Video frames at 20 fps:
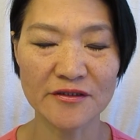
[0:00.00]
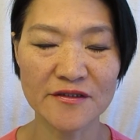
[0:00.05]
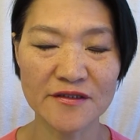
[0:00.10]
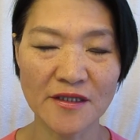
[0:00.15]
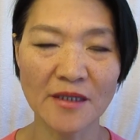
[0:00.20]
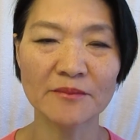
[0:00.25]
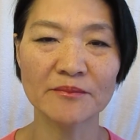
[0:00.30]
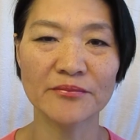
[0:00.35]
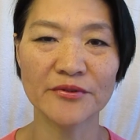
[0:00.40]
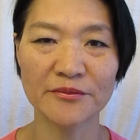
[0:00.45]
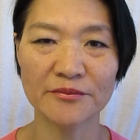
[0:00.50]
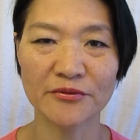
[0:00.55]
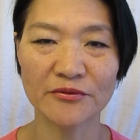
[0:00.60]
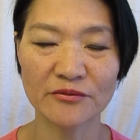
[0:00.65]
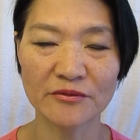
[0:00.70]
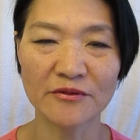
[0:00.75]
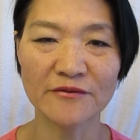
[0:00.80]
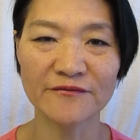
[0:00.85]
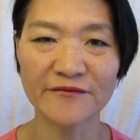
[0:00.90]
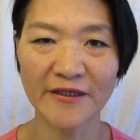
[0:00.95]
Some people
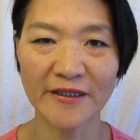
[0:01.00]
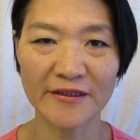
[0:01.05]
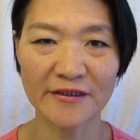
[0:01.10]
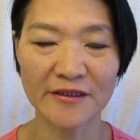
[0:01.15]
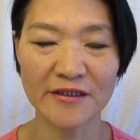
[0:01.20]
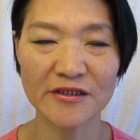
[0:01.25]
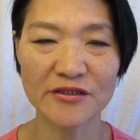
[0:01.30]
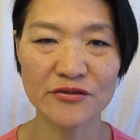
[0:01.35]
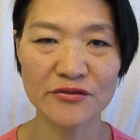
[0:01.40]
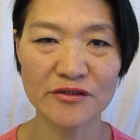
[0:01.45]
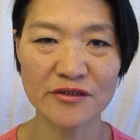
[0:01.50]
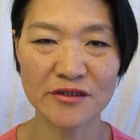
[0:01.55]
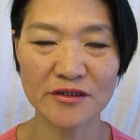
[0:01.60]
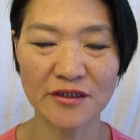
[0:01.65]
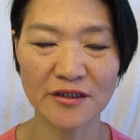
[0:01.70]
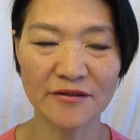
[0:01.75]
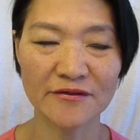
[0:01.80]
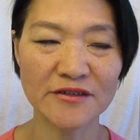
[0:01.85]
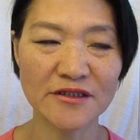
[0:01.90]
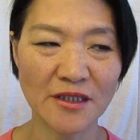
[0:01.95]
will find
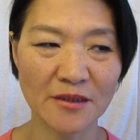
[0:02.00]
interesting.